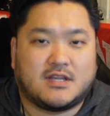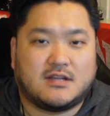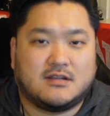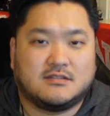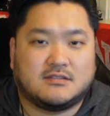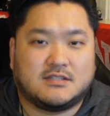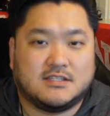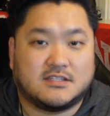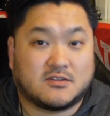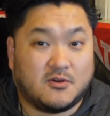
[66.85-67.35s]

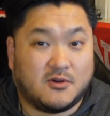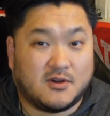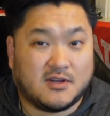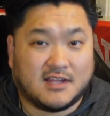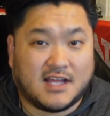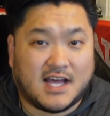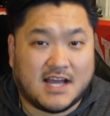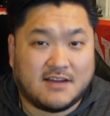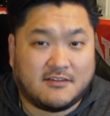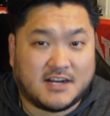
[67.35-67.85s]
Since going
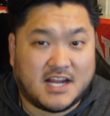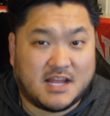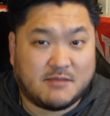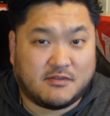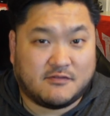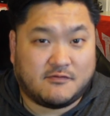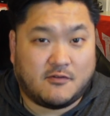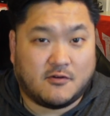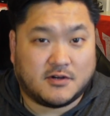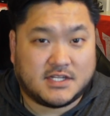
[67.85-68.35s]
live on April
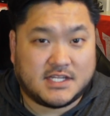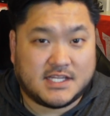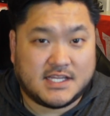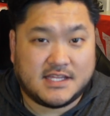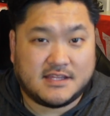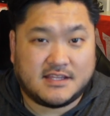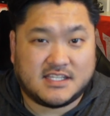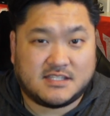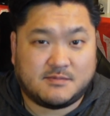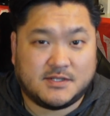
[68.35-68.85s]

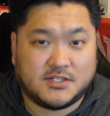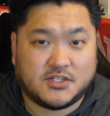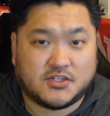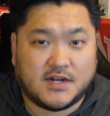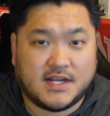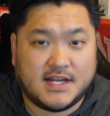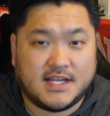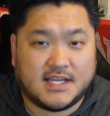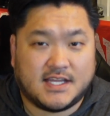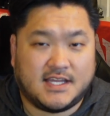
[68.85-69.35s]
14th, it's been
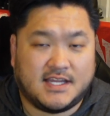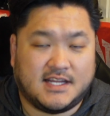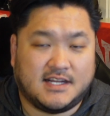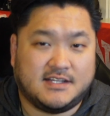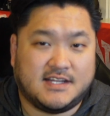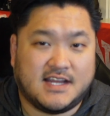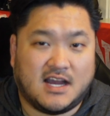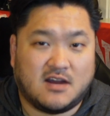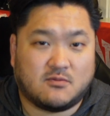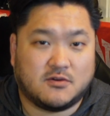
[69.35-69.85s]
trading in a
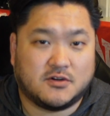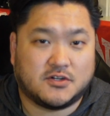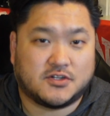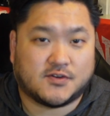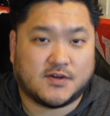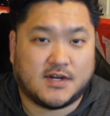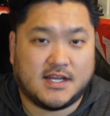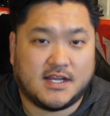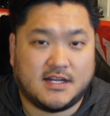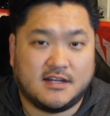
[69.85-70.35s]
downward
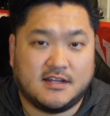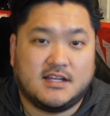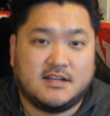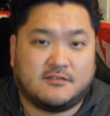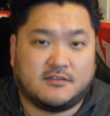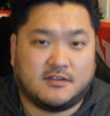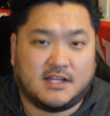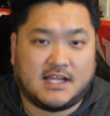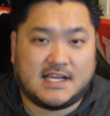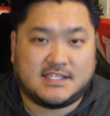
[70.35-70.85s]
trend for
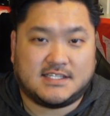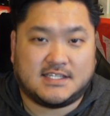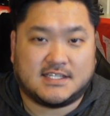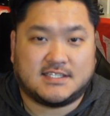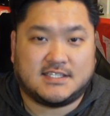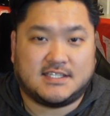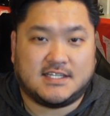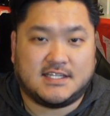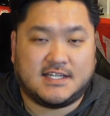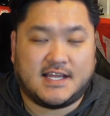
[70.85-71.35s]
the last
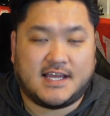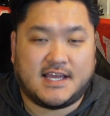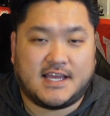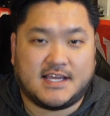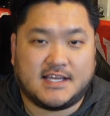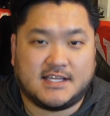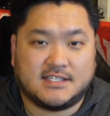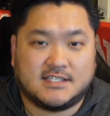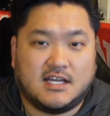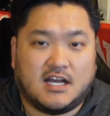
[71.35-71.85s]
16
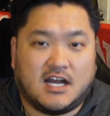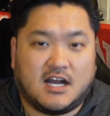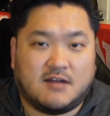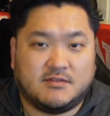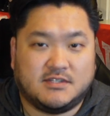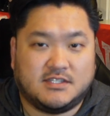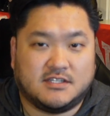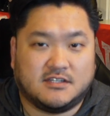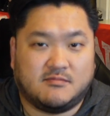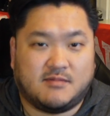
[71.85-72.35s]
days, up
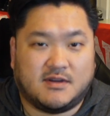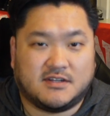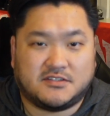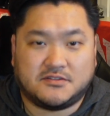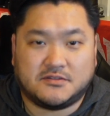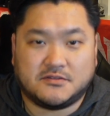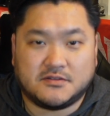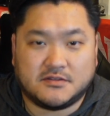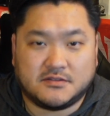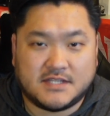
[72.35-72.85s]
until about
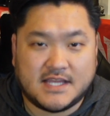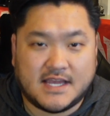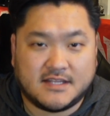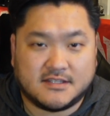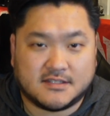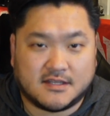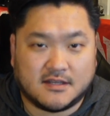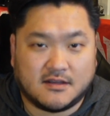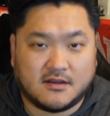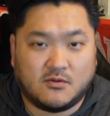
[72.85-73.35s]
2 days
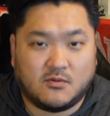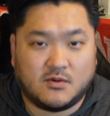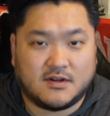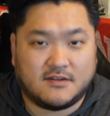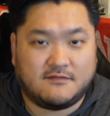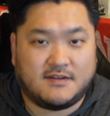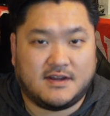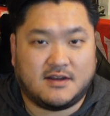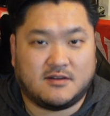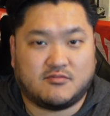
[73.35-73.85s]
ago when it
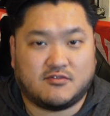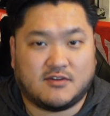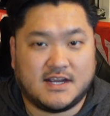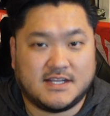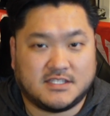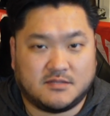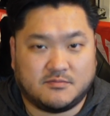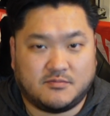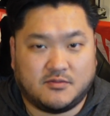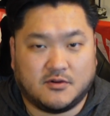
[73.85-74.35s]
found price
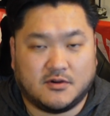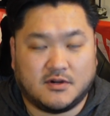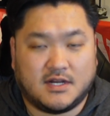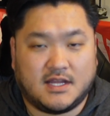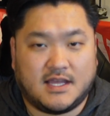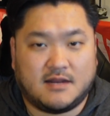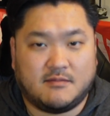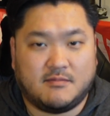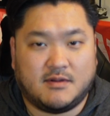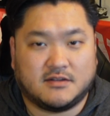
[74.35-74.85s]
support
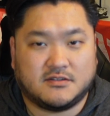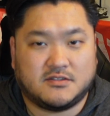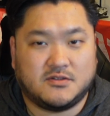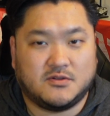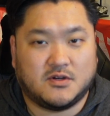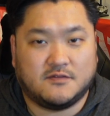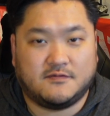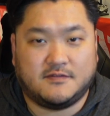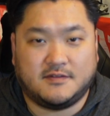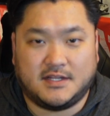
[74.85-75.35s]
at about
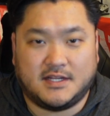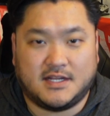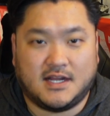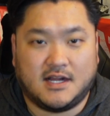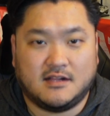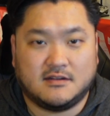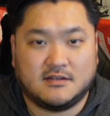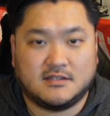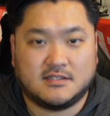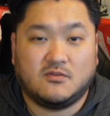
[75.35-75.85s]

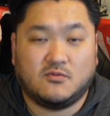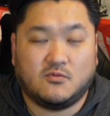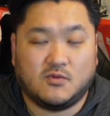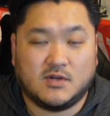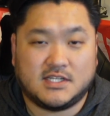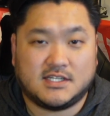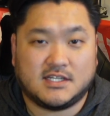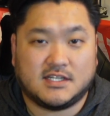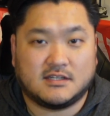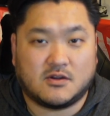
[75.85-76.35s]
$250,
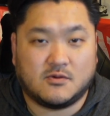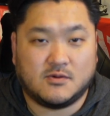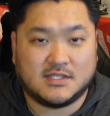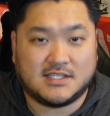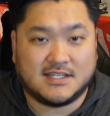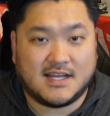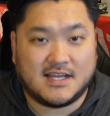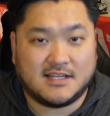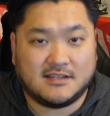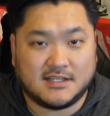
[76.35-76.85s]
which
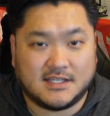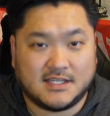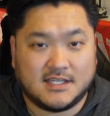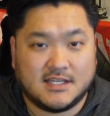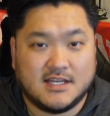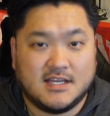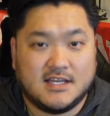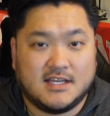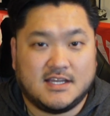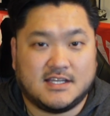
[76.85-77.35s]
coincidentally
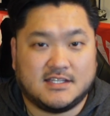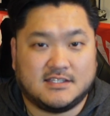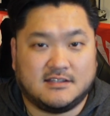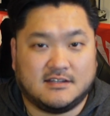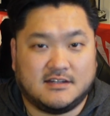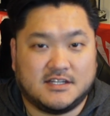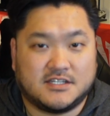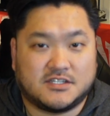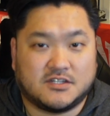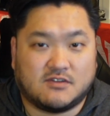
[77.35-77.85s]
is the
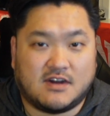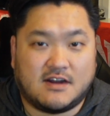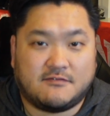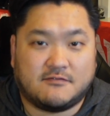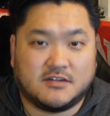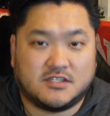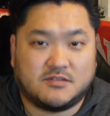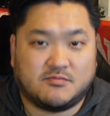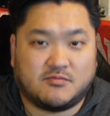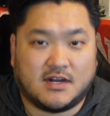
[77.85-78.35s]
initial
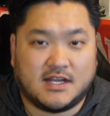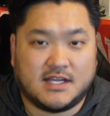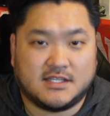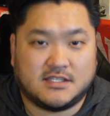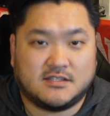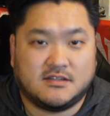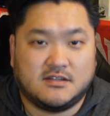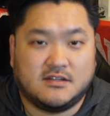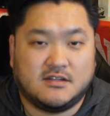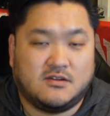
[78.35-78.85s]
reference price
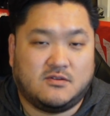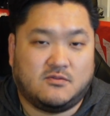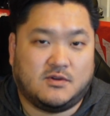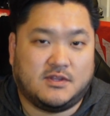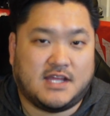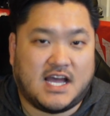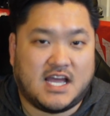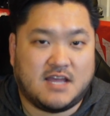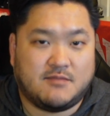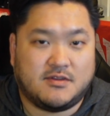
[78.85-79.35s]
when the
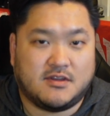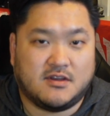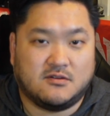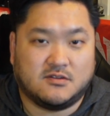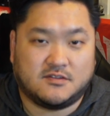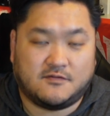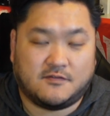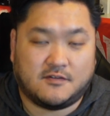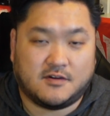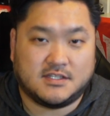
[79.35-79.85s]
IPO was
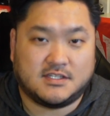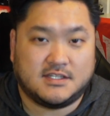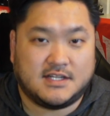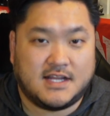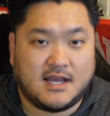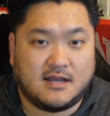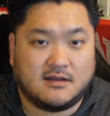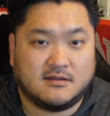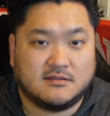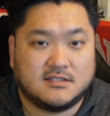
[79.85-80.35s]
first
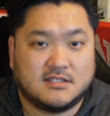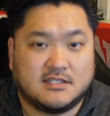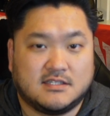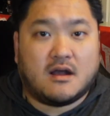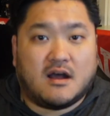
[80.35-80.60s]
announced.